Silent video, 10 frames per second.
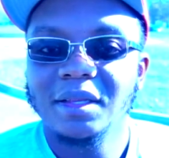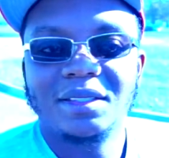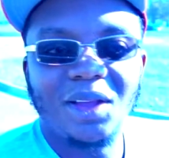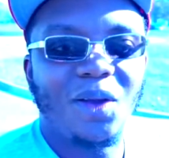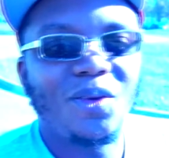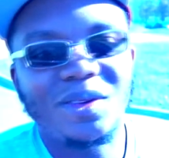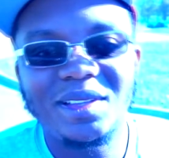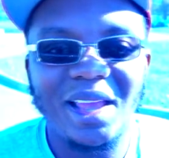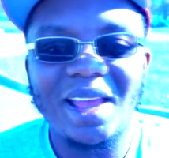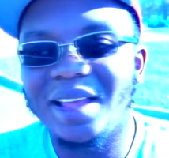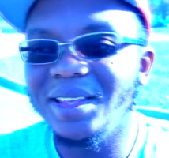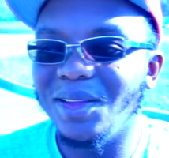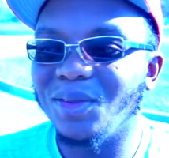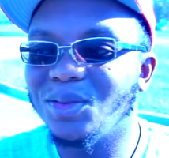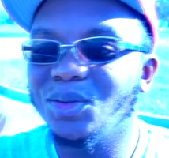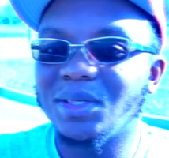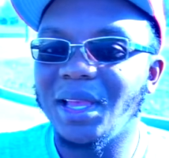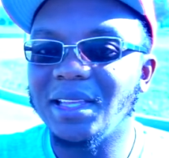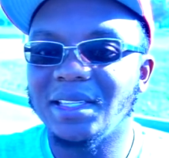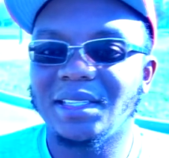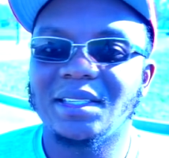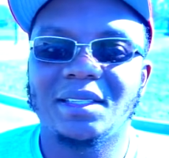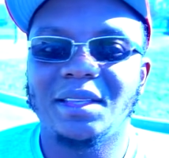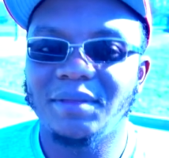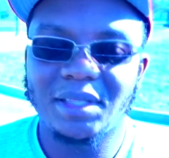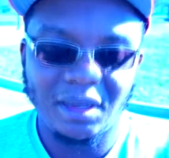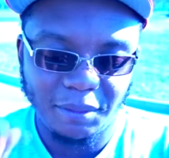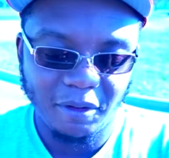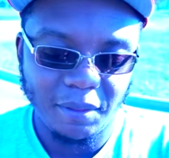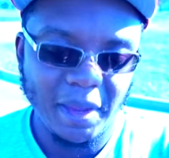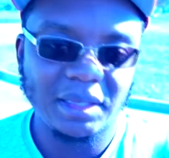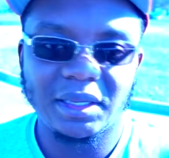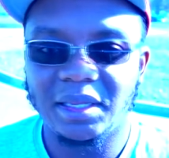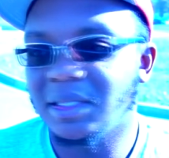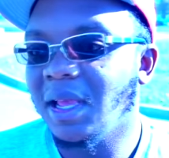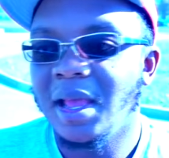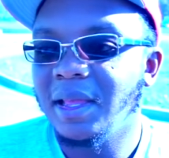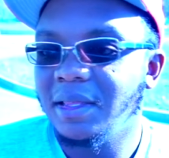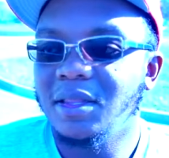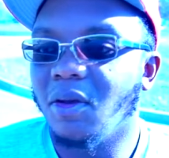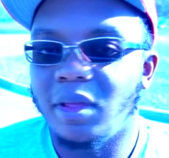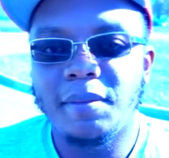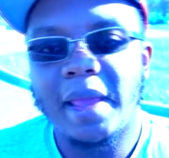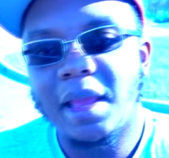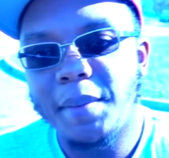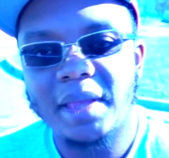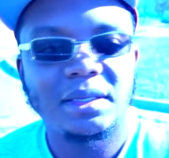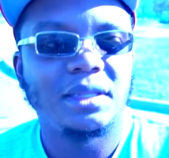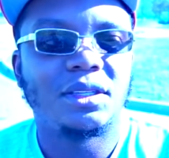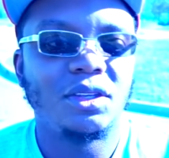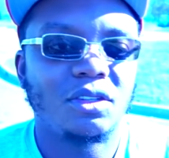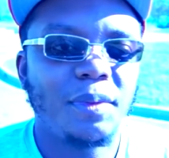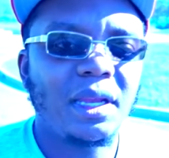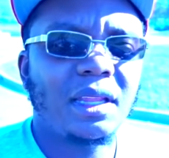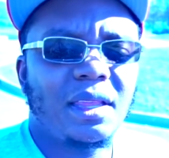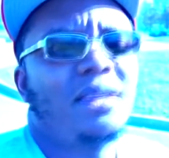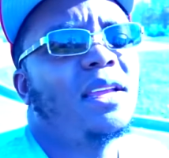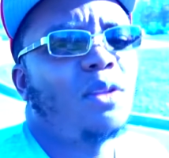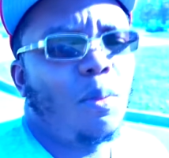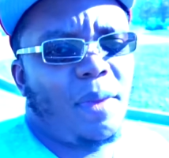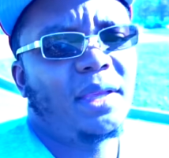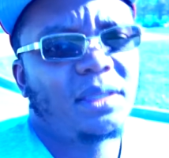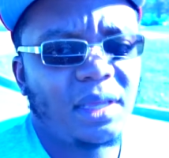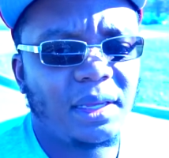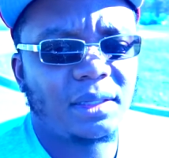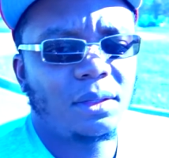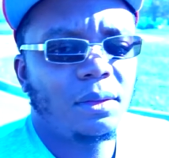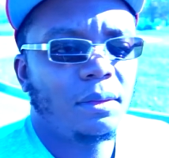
So, yeah, you know, two sides of the Civic Center don't make sense. You know, it may not make sense to you. Speaking of things that don't make sense,